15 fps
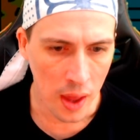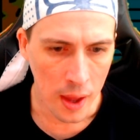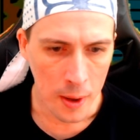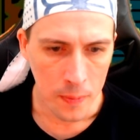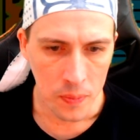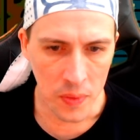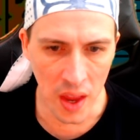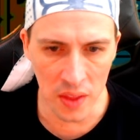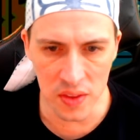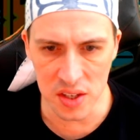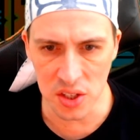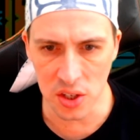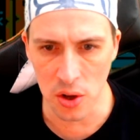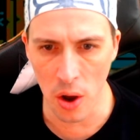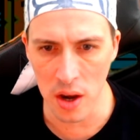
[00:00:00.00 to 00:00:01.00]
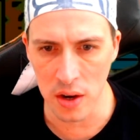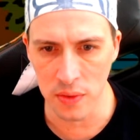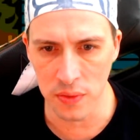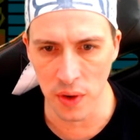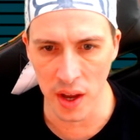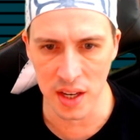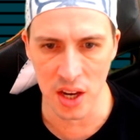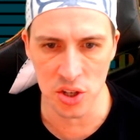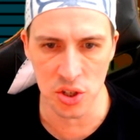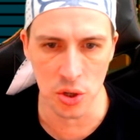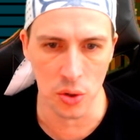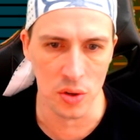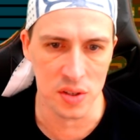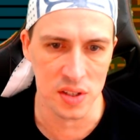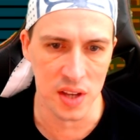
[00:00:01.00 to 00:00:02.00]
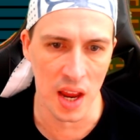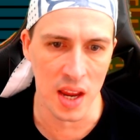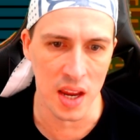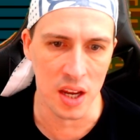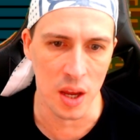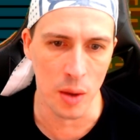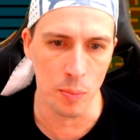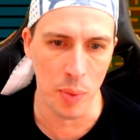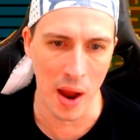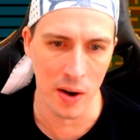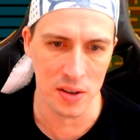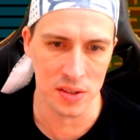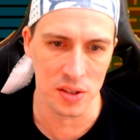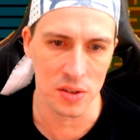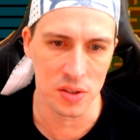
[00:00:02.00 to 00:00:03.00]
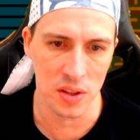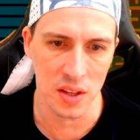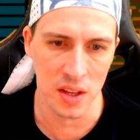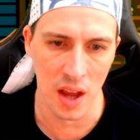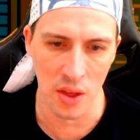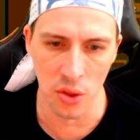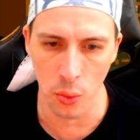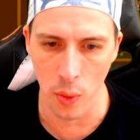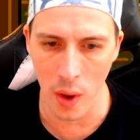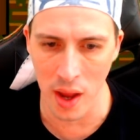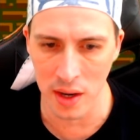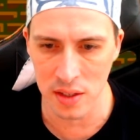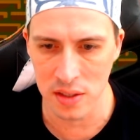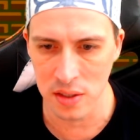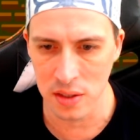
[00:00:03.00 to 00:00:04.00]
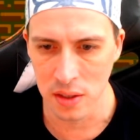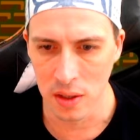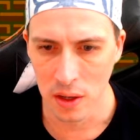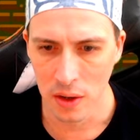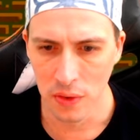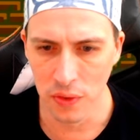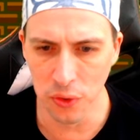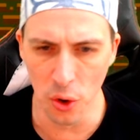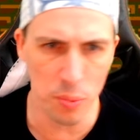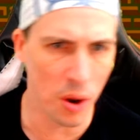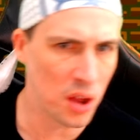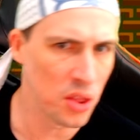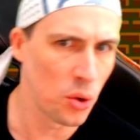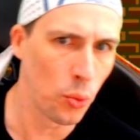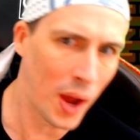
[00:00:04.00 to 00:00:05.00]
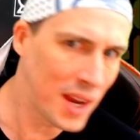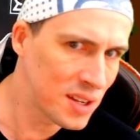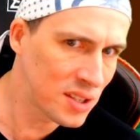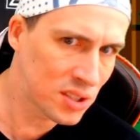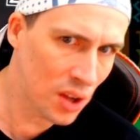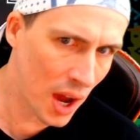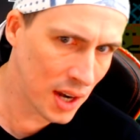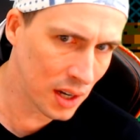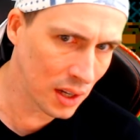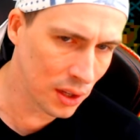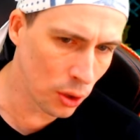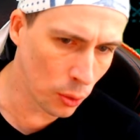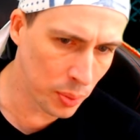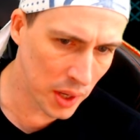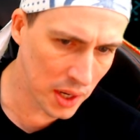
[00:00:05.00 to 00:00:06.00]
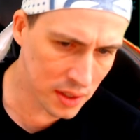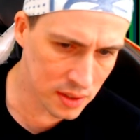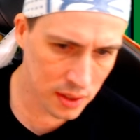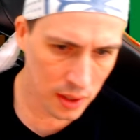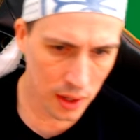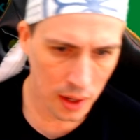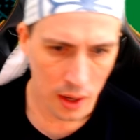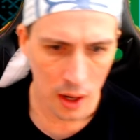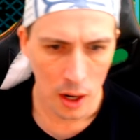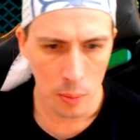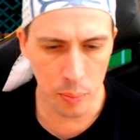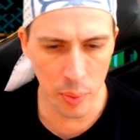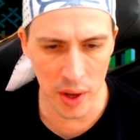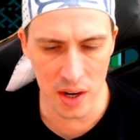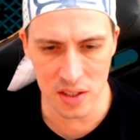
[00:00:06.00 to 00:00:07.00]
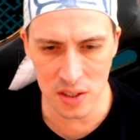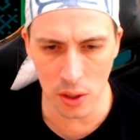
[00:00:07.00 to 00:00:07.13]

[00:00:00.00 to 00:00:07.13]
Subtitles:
and this kind of, I guess you could say, in comparison to the other ones, flew by the wayside a little bit, but it's still a